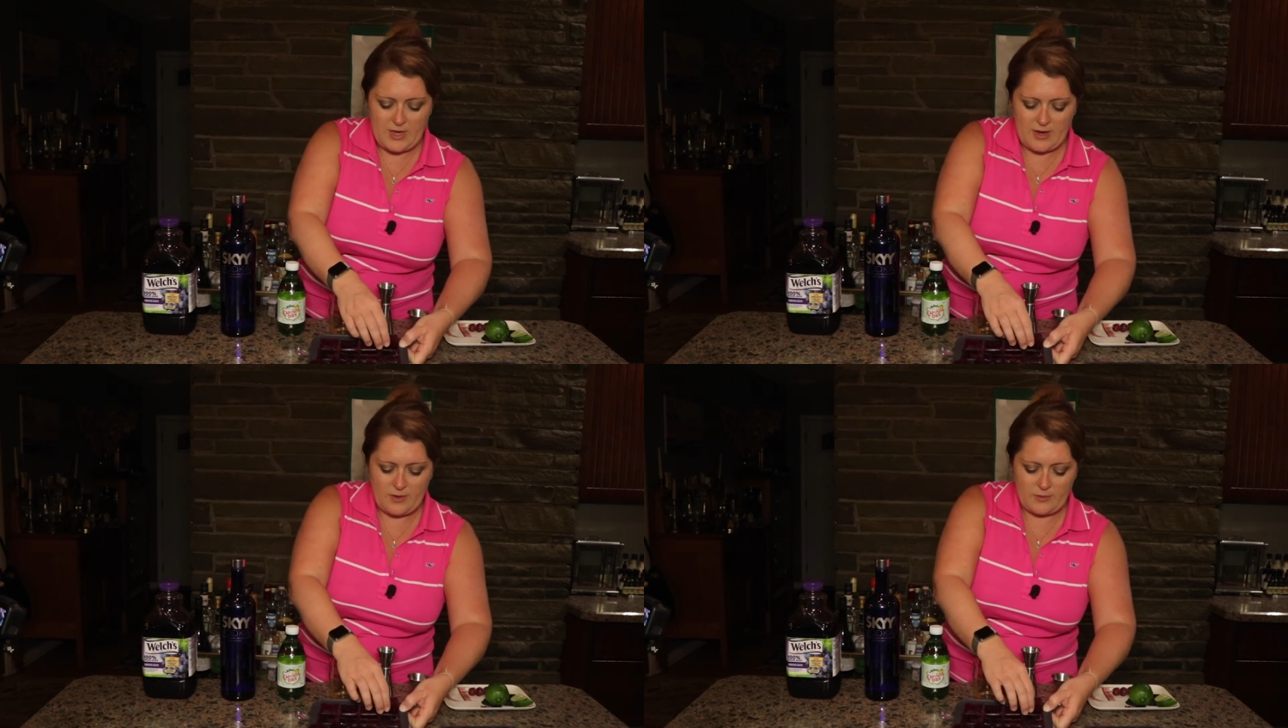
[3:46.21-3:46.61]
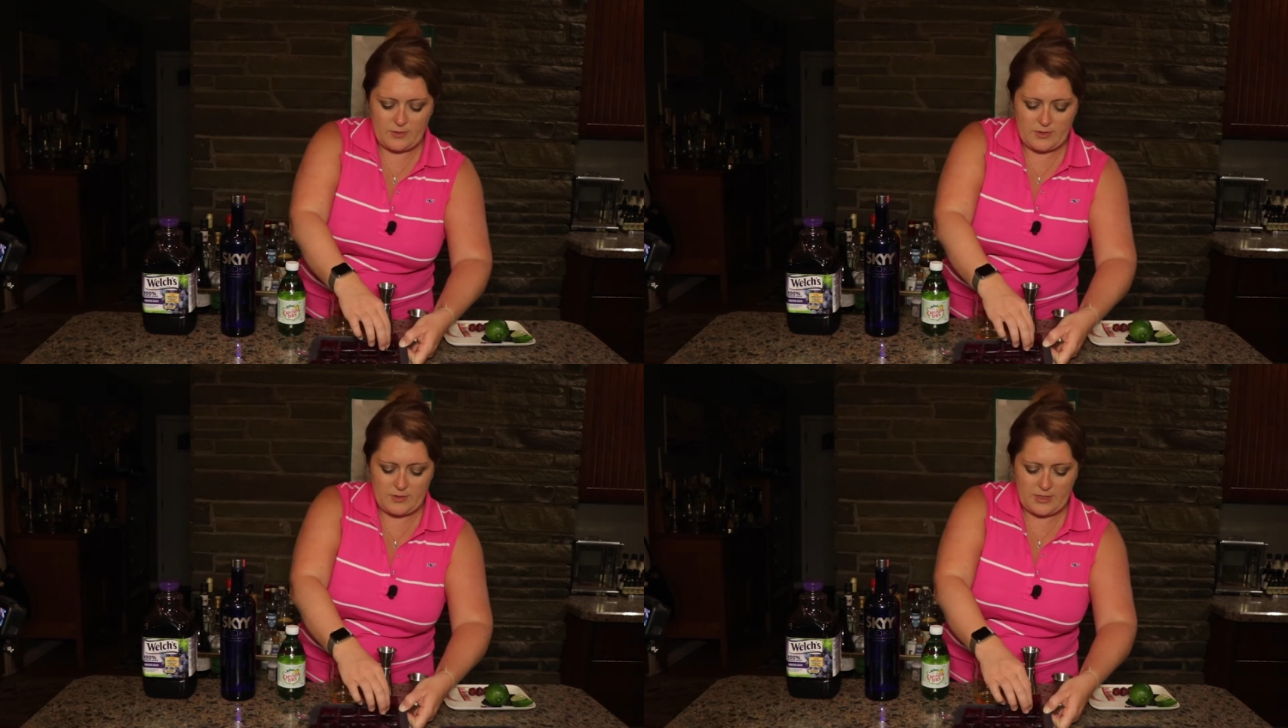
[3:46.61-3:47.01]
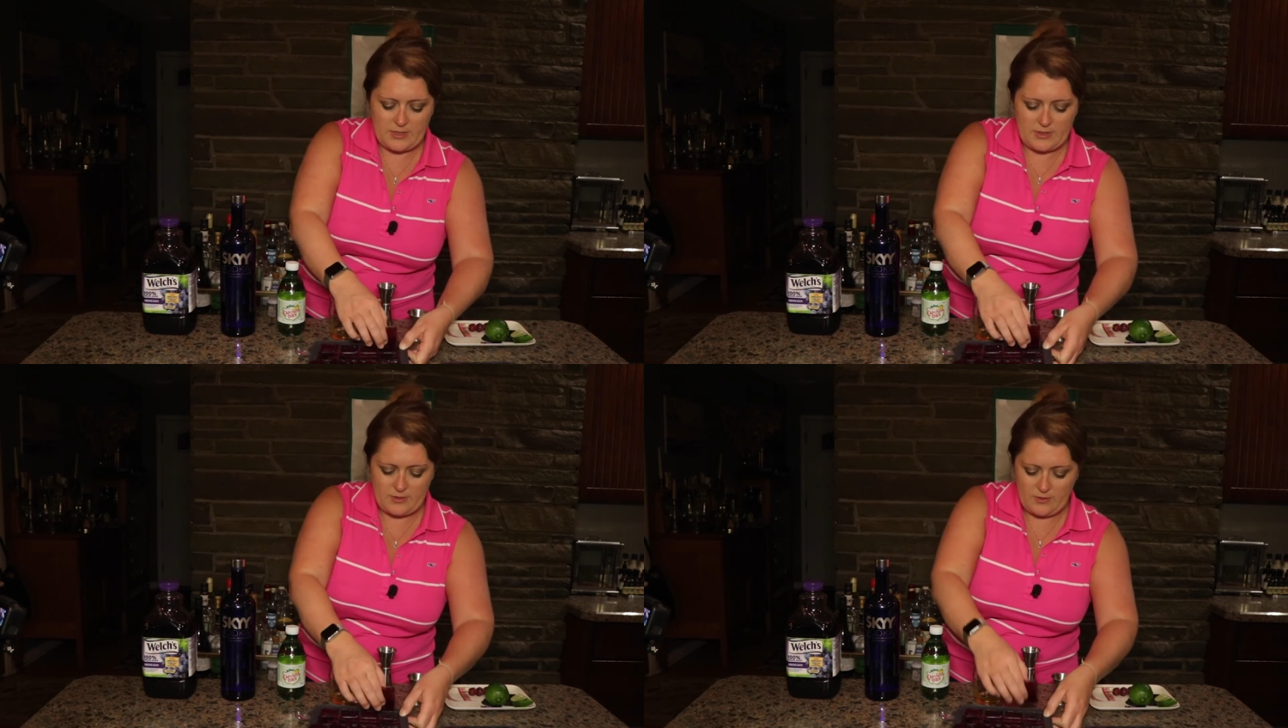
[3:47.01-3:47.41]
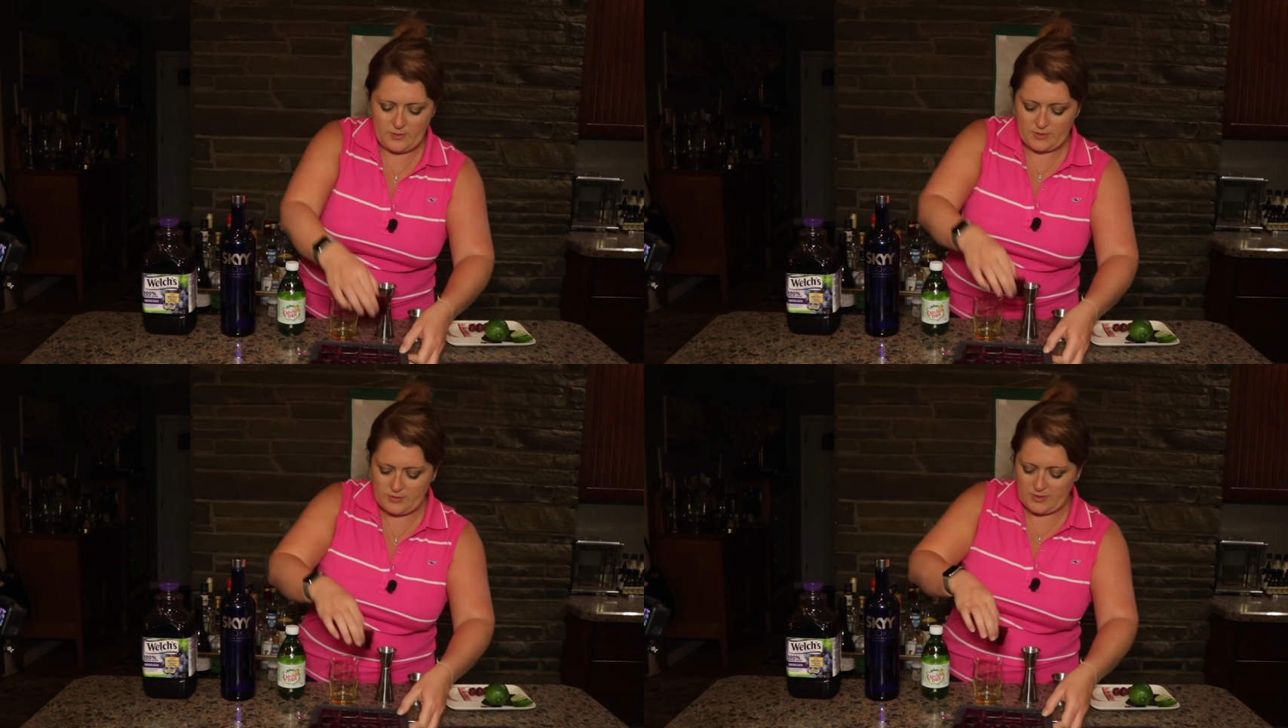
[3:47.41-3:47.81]
out to continue
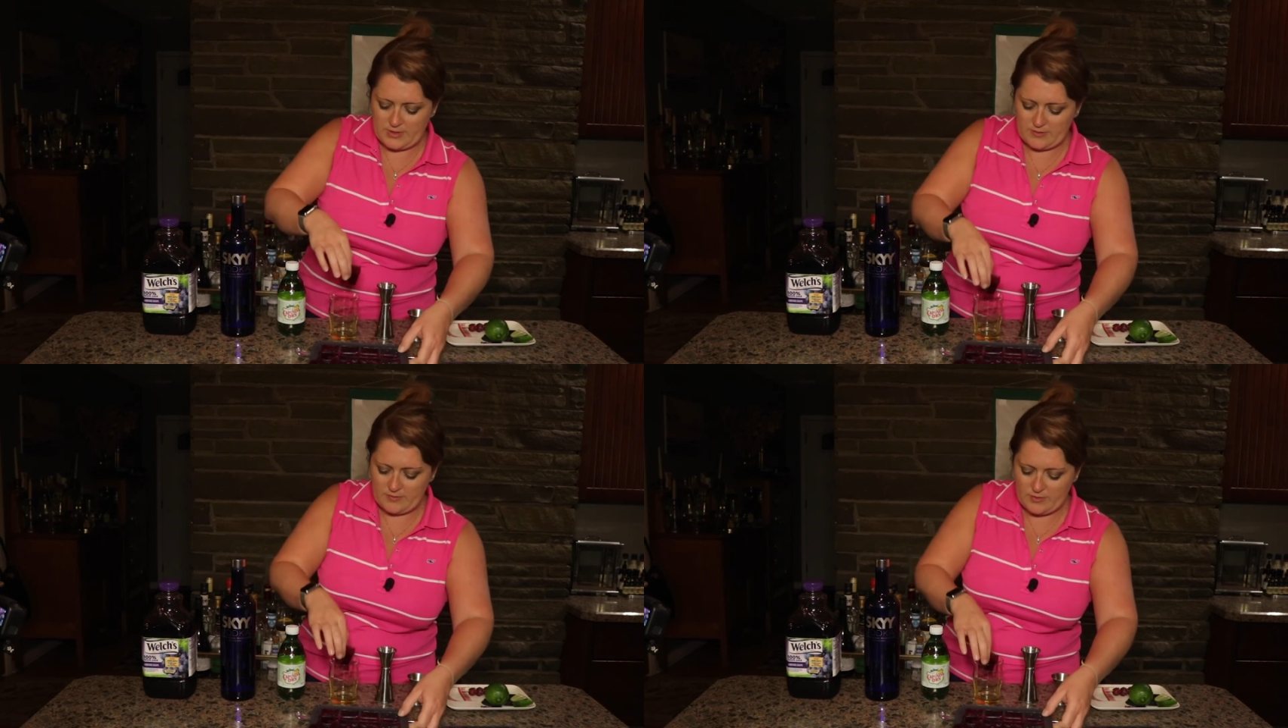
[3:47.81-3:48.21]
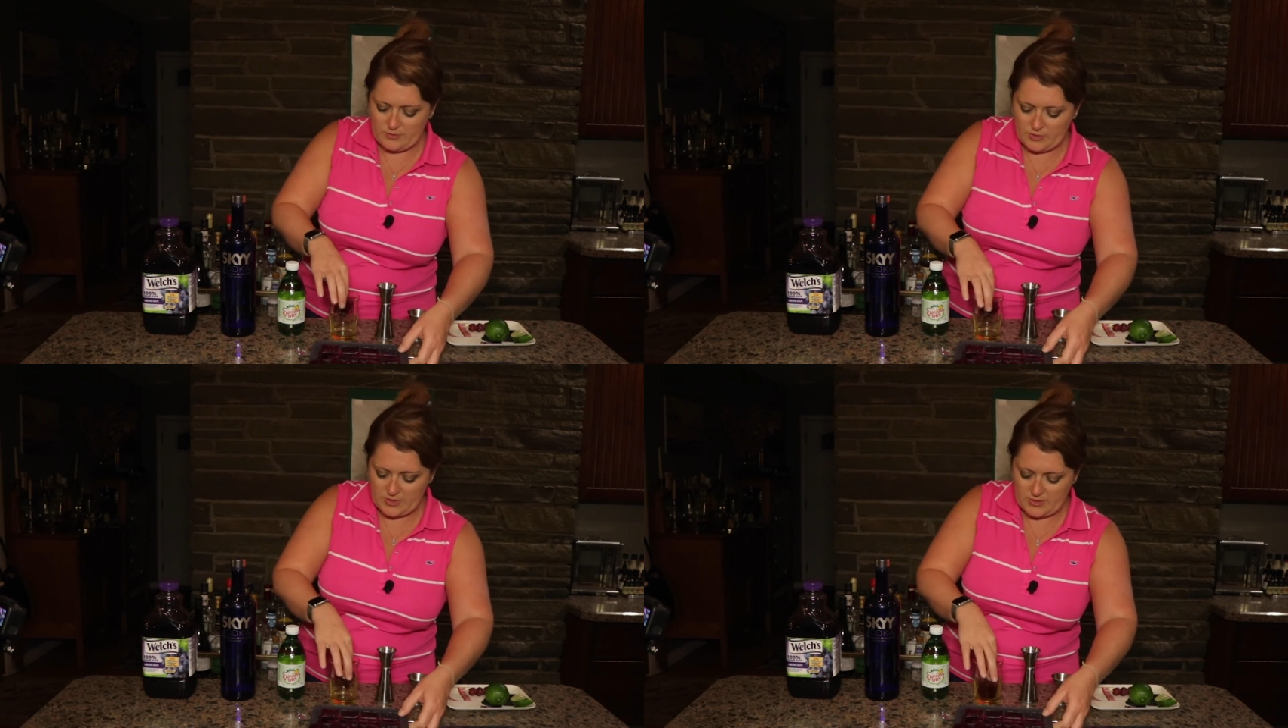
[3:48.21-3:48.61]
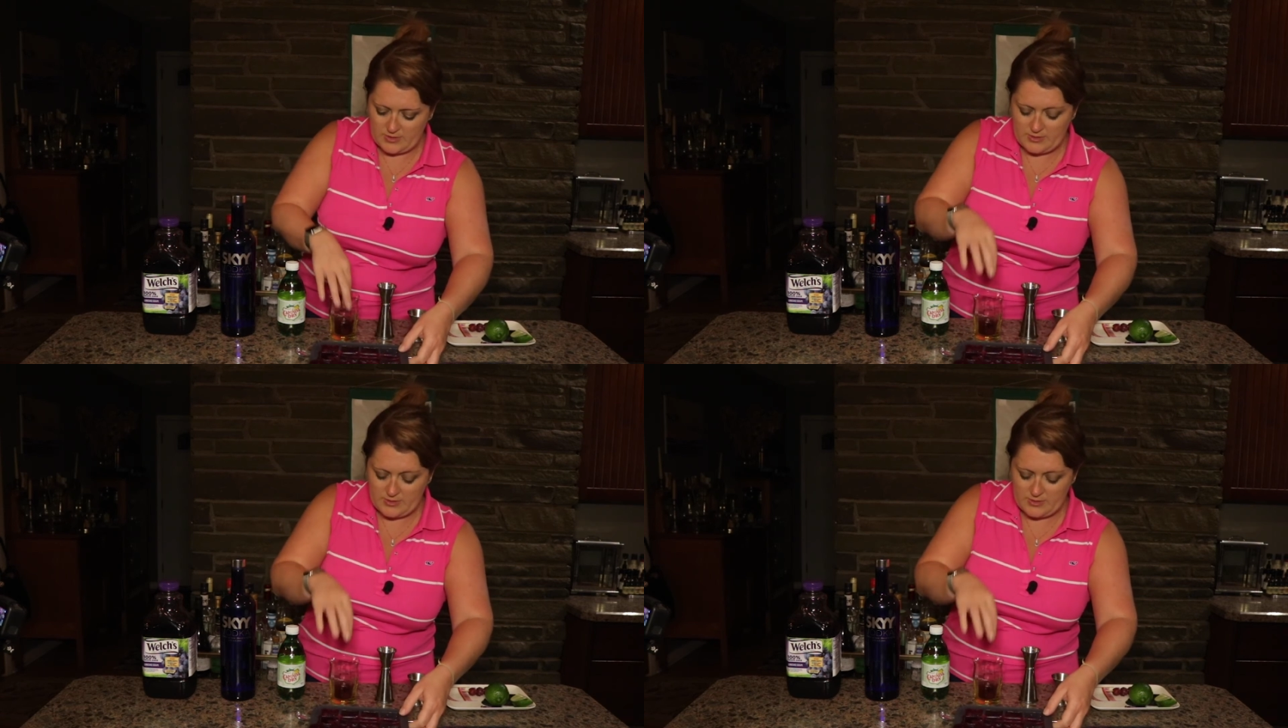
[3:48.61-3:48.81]
our transfusion.